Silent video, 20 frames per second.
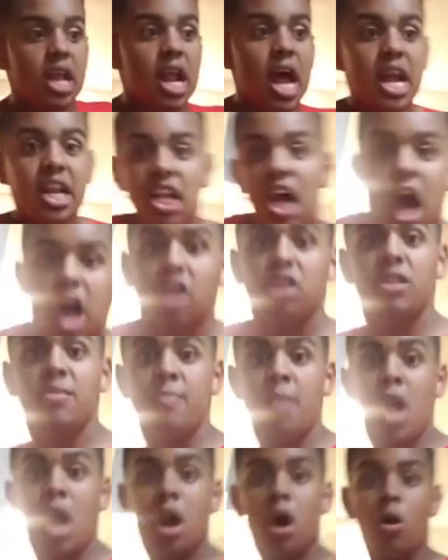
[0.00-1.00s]
and I knocked
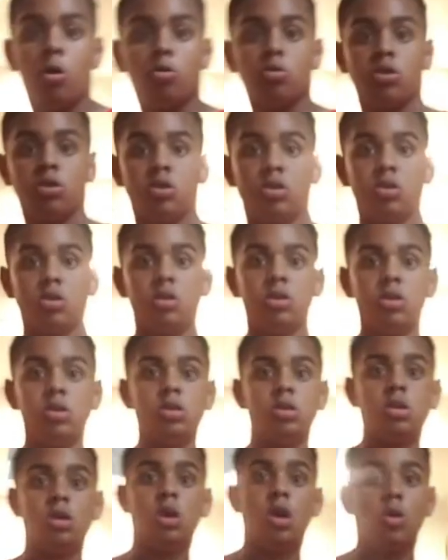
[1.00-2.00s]
him out.
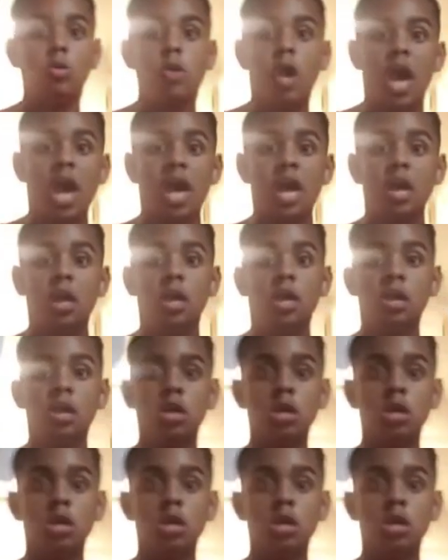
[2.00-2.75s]
Okay?